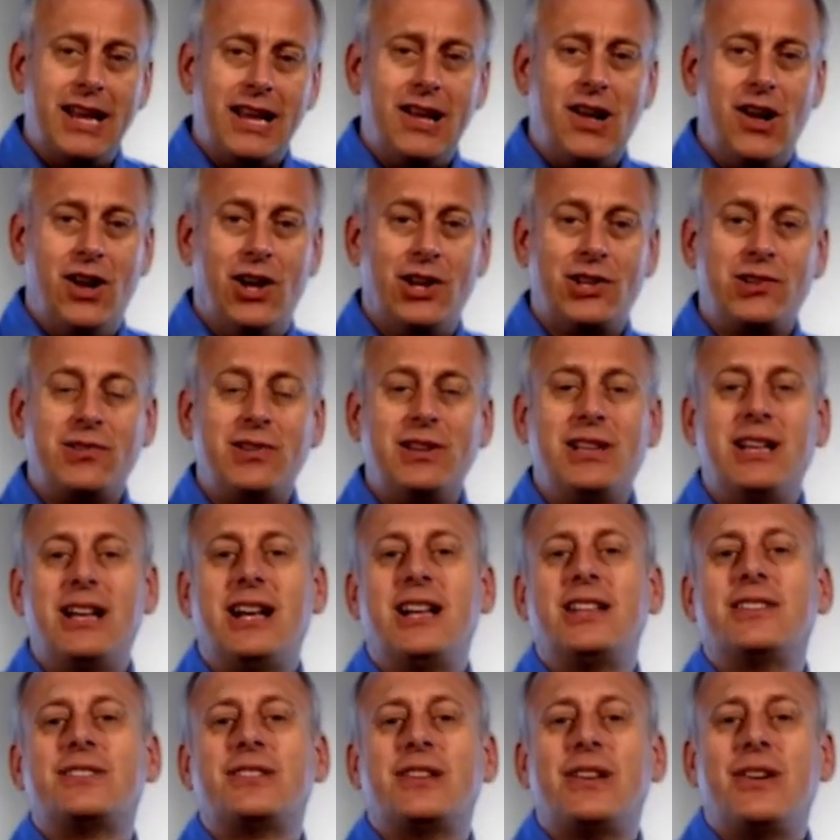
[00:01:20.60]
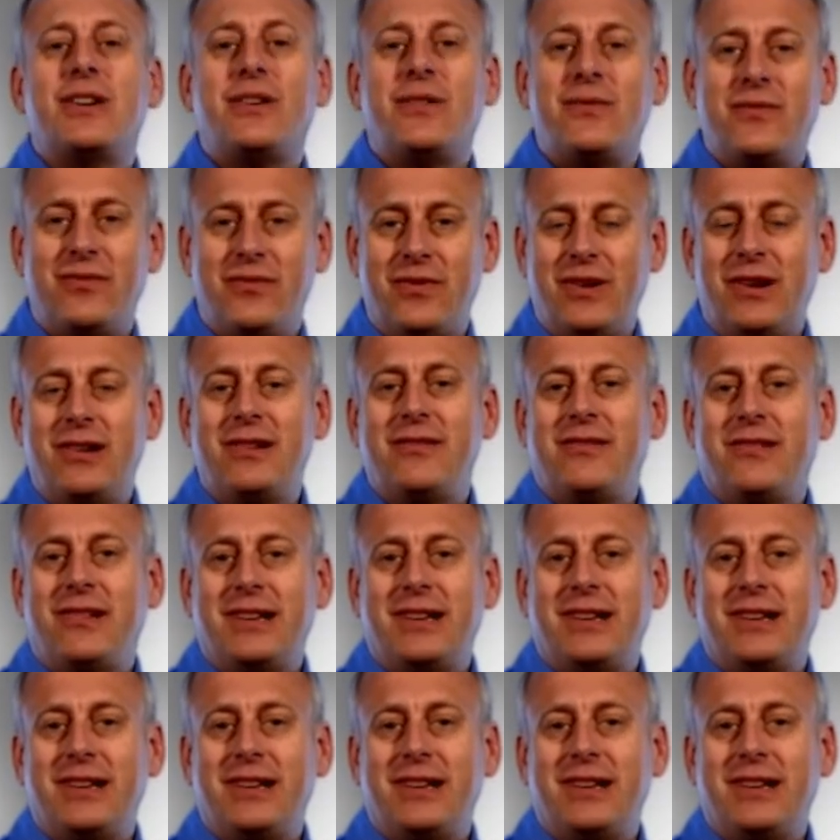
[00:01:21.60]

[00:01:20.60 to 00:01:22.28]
Now artery cuts are very,